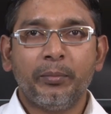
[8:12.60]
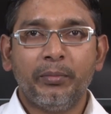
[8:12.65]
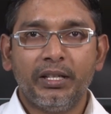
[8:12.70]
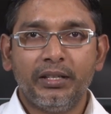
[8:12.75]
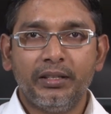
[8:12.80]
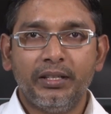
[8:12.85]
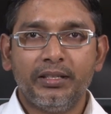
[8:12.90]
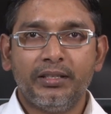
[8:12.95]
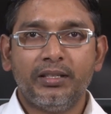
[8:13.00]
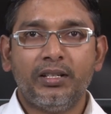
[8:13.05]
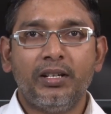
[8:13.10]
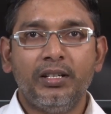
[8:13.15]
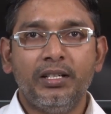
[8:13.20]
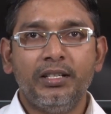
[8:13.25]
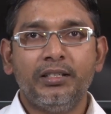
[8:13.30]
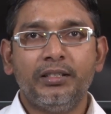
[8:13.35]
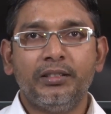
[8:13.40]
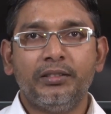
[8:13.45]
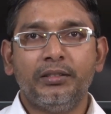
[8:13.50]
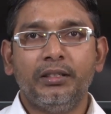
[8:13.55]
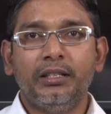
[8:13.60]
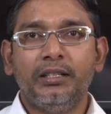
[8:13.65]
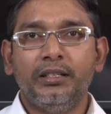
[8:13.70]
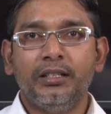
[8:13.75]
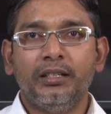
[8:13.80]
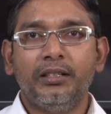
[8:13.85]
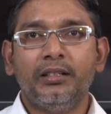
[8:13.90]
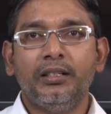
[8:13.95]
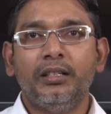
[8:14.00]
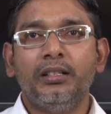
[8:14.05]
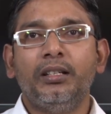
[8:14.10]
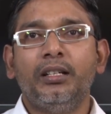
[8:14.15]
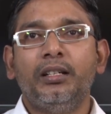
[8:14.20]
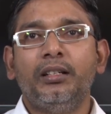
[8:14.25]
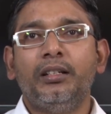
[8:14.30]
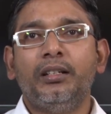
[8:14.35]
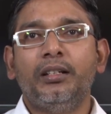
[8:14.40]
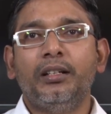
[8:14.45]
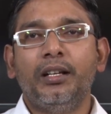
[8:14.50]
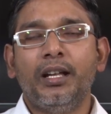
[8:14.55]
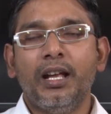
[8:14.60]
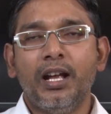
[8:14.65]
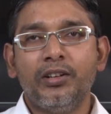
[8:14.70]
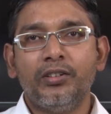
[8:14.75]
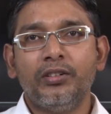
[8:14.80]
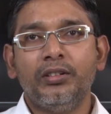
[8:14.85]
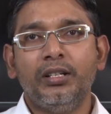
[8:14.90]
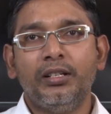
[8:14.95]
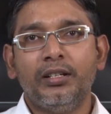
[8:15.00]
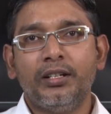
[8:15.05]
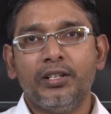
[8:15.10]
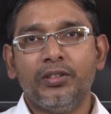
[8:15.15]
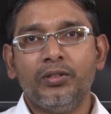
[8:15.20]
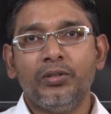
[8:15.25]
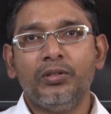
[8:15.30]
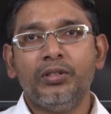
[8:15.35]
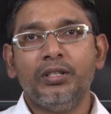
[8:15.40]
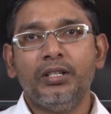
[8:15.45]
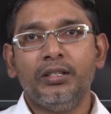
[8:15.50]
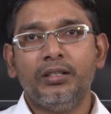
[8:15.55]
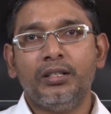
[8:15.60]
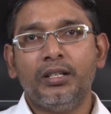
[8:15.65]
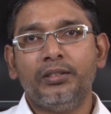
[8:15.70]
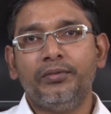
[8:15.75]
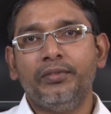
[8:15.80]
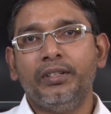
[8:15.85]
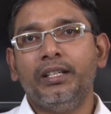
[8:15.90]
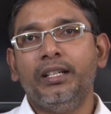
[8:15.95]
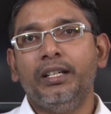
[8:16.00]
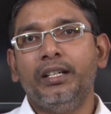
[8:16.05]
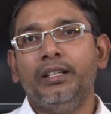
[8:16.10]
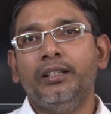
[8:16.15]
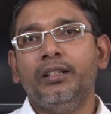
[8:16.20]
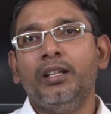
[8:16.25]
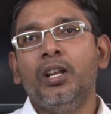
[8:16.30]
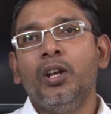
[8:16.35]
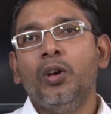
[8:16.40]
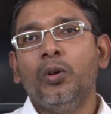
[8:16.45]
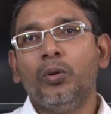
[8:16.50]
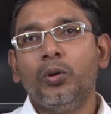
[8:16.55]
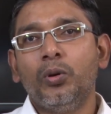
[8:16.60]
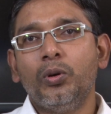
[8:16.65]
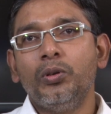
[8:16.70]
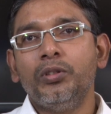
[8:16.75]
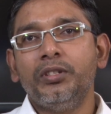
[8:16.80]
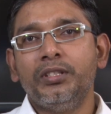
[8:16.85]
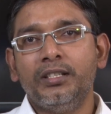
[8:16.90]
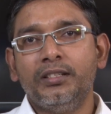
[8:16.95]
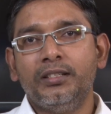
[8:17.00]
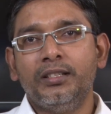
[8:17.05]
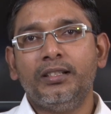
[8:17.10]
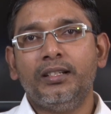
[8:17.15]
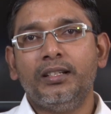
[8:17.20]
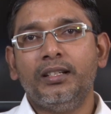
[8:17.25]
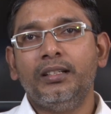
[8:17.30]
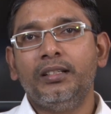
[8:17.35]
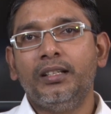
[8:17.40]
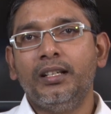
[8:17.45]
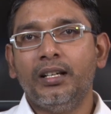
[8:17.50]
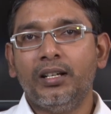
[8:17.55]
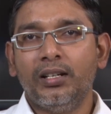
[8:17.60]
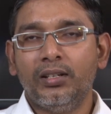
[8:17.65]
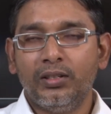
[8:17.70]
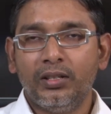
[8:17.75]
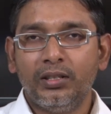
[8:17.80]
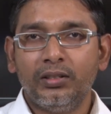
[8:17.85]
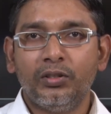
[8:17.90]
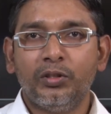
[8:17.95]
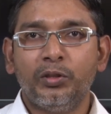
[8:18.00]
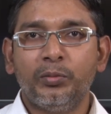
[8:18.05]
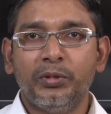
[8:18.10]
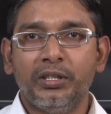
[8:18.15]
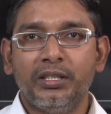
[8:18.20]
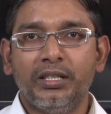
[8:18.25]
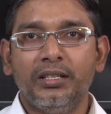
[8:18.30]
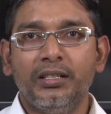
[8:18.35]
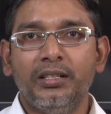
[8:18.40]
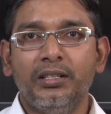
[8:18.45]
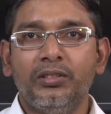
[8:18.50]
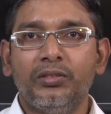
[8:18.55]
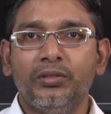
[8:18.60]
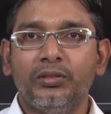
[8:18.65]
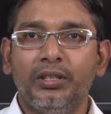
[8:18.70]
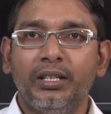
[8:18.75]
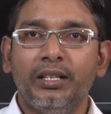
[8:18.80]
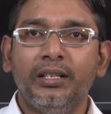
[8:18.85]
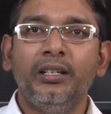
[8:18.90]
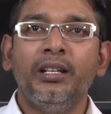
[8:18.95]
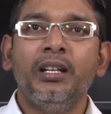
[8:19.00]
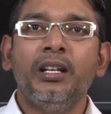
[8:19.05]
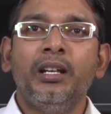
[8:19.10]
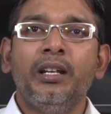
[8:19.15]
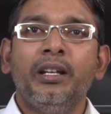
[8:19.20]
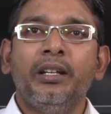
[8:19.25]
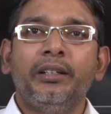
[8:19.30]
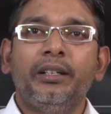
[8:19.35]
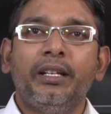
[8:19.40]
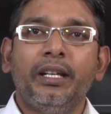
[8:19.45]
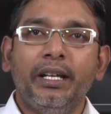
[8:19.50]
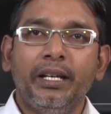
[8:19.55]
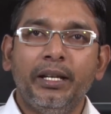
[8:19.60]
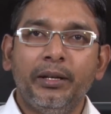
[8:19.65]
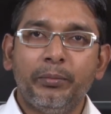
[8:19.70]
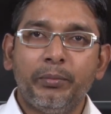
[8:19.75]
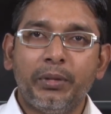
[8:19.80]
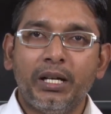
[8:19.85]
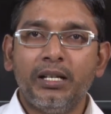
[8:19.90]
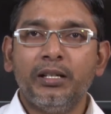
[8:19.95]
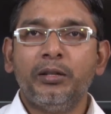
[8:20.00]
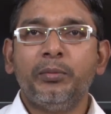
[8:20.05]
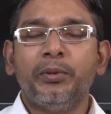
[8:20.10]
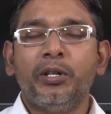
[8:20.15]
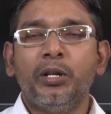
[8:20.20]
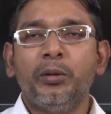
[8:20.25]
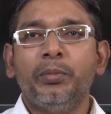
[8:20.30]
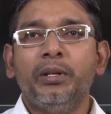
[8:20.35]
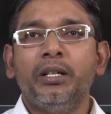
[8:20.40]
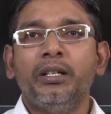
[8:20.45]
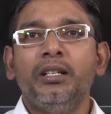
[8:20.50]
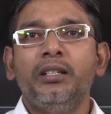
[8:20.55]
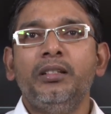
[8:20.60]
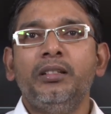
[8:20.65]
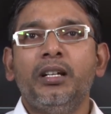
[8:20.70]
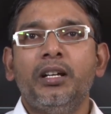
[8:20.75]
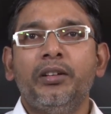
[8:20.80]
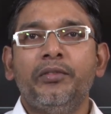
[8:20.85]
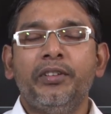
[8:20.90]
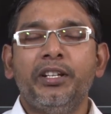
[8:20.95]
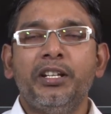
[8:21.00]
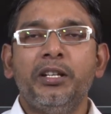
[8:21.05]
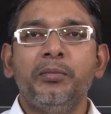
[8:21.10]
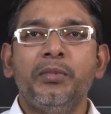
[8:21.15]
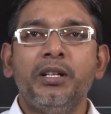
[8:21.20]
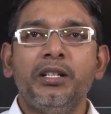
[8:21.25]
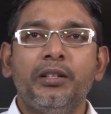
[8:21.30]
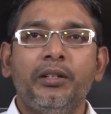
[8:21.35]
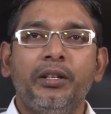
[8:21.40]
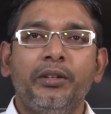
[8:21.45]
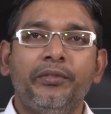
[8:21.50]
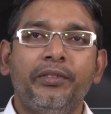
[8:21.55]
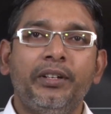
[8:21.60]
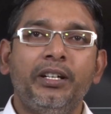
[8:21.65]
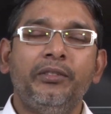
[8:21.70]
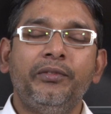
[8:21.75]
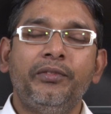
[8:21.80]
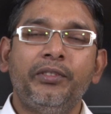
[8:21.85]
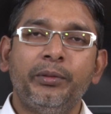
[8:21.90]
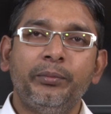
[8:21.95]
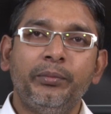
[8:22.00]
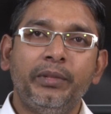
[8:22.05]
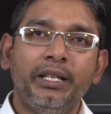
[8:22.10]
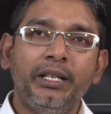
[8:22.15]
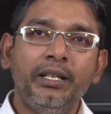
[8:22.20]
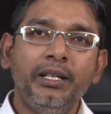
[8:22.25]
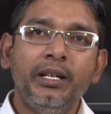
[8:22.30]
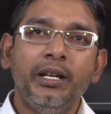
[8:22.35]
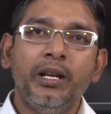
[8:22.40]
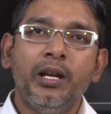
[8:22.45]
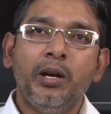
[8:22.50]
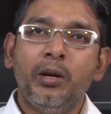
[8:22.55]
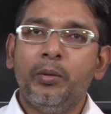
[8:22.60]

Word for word: but the solids in general that natural resources that we get ores etc they are not homogeneous. So, then their bulk properties are very much different from the